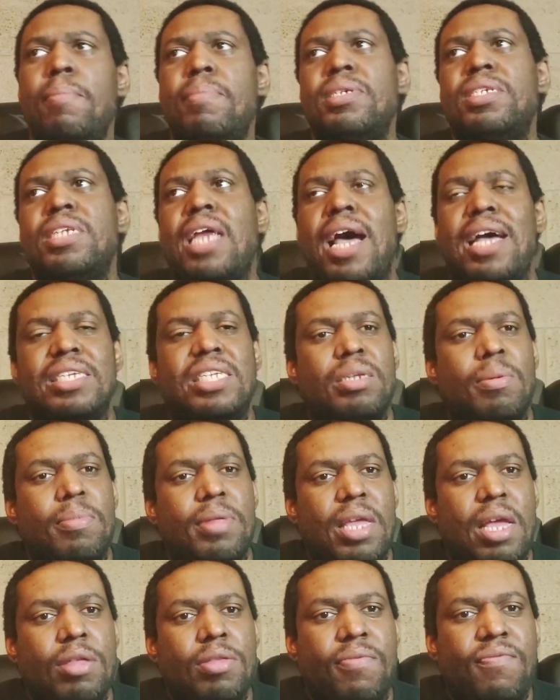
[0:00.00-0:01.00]
besides some
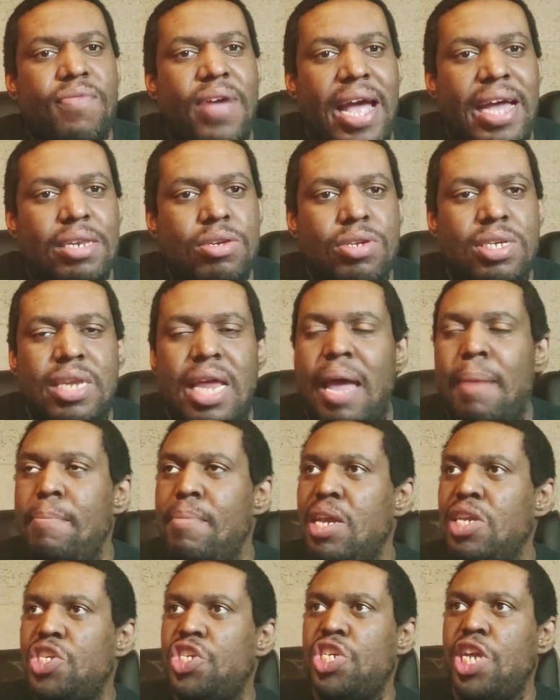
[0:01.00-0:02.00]
of the other factors that I
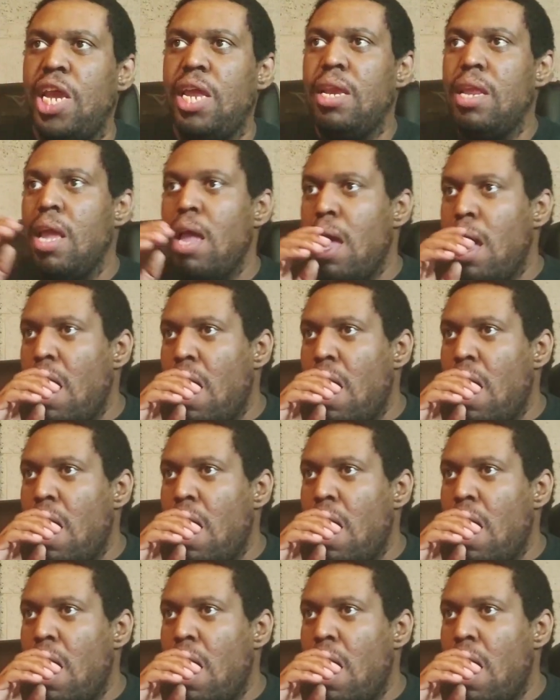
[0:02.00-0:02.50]
mentioned.